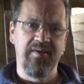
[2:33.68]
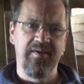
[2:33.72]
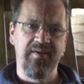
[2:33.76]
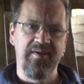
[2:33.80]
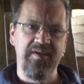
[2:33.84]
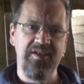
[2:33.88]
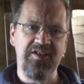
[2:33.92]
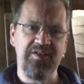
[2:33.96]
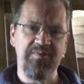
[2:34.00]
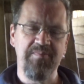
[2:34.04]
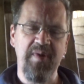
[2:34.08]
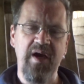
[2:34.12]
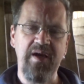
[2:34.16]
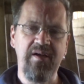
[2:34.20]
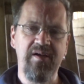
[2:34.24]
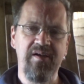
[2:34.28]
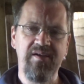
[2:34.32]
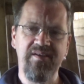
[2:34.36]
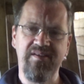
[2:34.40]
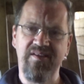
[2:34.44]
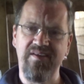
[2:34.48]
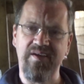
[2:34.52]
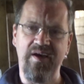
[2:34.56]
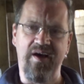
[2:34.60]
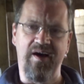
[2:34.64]
It's
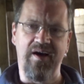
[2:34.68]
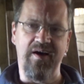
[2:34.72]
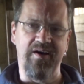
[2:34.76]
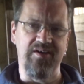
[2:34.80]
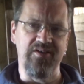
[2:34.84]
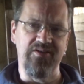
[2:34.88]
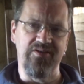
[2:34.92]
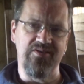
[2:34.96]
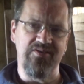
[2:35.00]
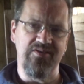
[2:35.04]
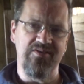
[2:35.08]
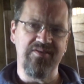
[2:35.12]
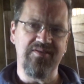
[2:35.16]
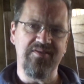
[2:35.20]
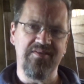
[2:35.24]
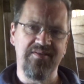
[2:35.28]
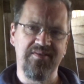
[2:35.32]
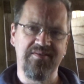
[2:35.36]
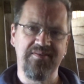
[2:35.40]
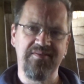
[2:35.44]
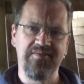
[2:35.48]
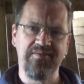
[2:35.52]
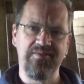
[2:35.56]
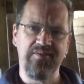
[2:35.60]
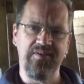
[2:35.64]
mainly the eyes.
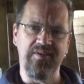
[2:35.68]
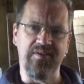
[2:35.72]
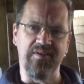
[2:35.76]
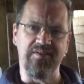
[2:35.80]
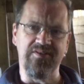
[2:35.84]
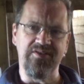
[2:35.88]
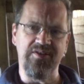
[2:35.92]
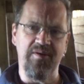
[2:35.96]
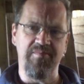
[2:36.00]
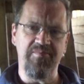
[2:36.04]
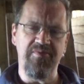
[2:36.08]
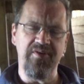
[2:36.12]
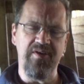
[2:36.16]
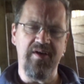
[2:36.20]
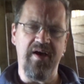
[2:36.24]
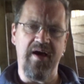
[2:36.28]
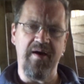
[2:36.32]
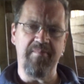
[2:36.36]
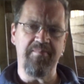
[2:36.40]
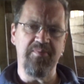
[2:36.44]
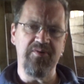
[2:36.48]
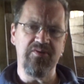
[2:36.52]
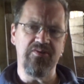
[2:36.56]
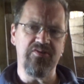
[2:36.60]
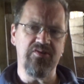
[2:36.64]
Yeah, something
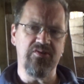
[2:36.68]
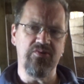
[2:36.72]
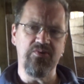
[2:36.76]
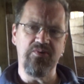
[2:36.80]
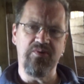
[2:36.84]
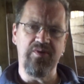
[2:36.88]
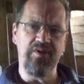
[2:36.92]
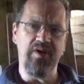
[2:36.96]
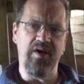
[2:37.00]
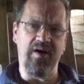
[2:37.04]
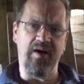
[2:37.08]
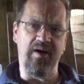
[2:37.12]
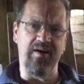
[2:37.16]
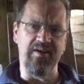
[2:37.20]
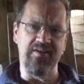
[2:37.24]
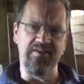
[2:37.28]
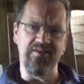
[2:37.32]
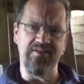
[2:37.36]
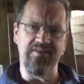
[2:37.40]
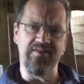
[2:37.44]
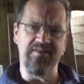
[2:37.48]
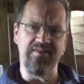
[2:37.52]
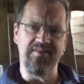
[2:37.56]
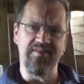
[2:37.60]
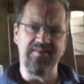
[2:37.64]
happens to the
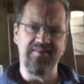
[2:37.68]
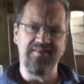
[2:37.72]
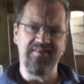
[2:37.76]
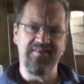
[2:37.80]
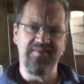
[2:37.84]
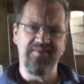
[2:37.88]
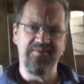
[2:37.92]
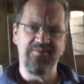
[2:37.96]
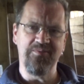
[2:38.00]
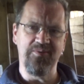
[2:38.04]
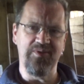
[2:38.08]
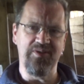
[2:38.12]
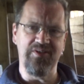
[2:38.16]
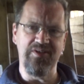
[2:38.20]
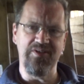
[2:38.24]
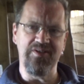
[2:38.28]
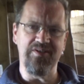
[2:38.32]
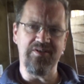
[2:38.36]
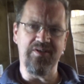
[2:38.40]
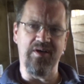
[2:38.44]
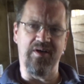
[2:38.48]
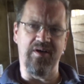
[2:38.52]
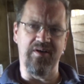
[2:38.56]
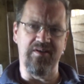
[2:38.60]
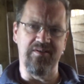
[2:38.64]
eyes with these
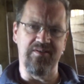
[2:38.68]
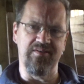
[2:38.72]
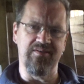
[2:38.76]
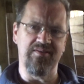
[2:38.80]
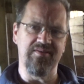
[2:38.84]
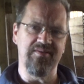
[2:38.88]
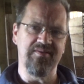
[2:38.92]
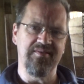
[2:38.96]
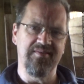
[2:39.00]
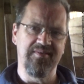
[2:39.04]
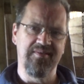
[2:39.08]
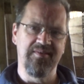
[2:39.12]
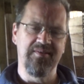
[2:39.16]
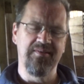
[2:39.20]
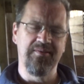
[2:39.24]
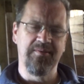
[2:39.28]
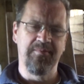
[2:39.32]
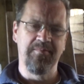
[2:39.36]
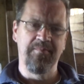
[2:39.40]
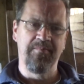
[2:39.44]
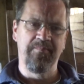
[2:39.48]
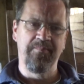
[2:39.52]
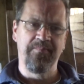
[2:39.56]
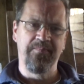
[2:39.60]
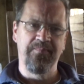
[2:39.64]
guys.
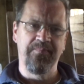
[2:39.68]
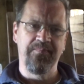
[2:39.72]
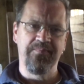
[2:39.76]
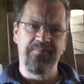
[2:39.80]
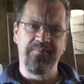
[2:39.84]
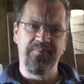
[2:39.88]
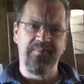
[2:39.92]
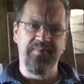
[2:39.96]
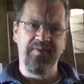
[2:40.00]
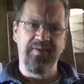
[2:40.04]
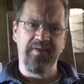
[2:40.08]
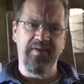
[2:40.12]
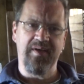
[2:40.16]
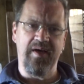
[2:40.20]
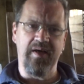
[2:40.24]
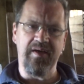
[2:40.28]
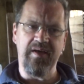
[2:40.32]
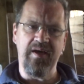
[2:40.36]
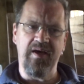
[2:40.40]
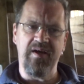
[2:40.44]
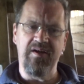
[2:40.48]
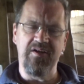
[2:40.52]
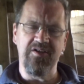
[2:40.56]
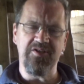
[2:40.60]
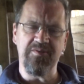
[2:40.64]
I
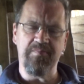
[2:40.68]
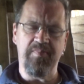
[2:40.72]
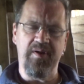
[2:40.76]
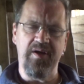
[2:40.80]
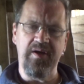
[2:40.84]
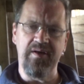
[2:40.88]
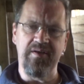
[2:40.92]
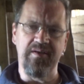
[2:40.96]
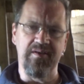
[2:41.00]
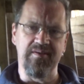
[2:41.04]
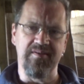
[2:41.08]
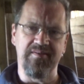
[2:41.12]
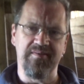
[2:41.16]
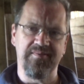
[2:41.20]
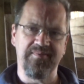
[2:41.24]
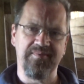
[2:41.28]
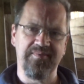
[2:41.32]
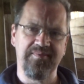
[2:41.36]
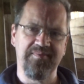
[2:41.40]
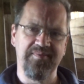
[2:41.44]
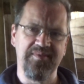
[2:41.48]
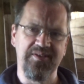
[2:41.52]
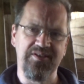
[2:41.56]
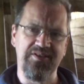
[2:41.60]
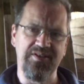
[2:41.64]
can't explain it.
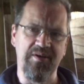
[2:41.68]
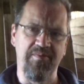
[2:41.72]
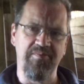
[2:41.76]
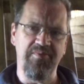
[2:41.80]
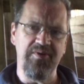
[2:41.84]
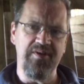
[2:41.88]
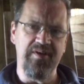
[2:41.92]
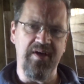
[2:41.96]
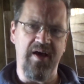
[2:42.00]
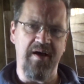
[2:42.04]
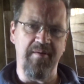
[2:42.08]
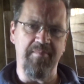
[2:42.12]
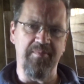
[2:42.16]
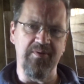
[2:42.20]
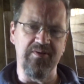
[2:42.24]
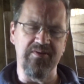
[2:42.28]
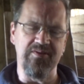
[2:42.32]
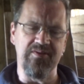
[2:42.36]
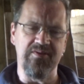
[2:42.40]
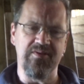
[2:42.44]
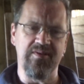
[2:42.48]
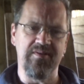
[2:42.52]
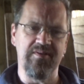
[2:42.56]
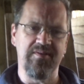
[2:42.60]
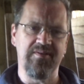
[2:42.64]
Something
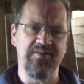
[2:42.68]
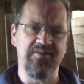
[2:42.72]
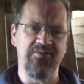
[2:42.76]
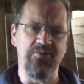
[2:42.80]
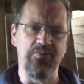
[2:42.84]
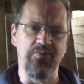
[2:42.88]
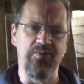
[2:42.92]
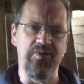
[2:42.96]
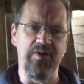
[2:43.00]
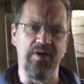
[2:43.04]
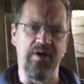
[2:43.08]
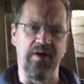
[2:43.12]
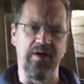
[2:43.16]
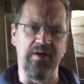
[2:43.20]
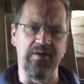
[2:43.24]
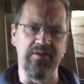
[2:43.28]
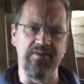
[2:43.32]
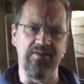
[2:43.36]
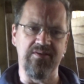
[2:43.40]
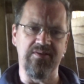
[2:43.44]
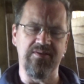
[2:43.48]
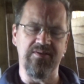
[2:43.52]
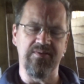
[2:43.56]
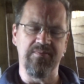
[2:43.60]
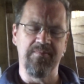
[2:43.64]
happens to the
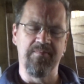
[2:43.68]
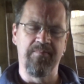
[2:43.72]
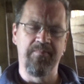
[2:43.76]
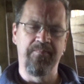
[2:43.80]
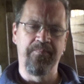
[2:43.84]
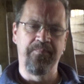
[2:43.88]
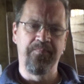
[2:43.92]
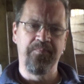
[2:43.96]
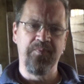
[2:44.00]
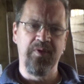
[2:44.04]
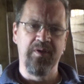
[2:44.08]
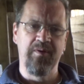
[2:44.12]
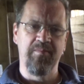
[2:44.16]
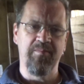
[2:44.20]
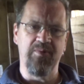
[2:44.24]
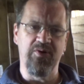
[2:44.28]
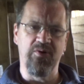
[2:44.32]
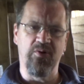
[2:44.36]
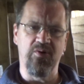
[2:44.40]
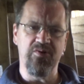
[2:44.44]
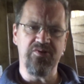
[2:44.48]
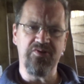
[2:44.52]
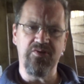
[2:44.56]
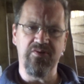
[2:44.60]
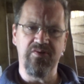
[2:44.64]
eyes. But
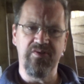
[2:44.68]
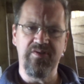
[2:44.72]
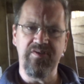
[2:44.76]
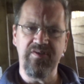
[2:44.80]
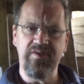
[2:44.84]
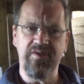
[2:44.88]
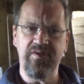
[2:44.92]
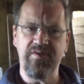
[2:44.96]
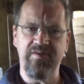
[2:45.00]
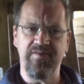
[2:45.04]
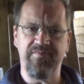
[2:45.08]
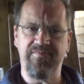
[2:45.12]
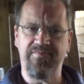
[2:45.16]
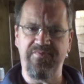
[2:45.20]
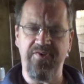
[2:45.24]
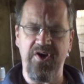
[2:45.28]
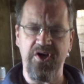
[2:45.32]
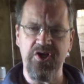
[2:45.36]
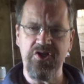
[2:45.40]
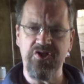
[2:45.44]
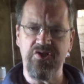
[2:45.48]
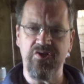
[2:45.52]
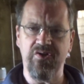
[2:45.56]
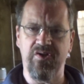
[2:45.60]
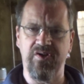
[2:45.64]
also the
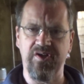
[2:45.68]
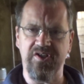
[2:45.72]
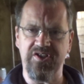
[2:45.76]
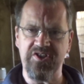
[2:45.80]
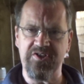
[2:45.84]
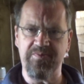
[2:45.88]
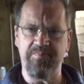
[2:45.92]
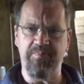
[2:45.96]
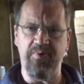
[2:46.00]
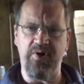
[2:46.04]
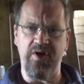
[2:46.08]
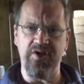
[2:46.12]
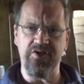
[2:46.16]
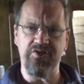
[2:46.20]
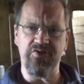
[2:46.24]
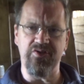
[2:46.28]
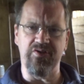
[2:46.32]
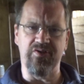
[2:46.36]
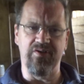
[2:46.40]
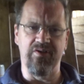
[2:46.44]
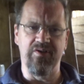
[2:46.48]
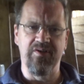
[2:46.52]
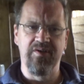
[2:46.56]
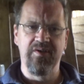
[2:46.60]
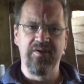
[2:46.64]
facial
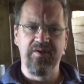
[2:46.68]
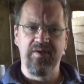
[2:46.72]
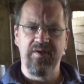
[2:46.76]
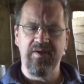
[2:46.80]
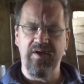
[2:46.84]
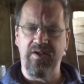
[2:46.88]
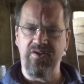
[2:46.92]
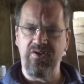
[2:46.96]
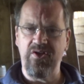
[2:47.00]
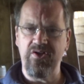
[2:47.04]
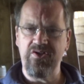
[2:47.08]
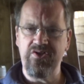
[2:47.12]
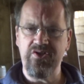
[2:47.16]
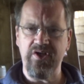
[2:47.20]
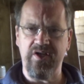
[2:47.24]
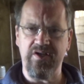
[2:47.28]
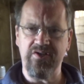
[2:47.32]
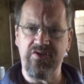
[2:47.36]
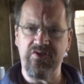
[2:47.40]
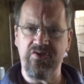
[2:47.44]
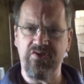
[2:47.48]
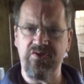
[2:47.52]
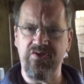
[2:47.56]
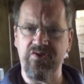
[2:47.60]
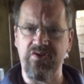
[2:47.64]
expression and the
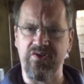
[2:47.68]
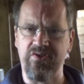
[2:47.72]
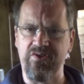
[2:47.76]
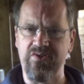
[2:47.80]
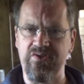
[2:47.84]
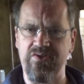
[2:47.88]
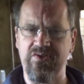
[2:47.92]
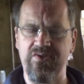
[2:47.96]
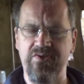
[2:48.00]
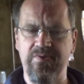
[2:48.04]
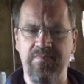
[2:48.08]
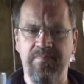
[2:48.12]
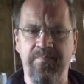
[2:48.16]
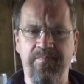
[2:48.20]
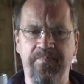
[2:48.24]
gestures.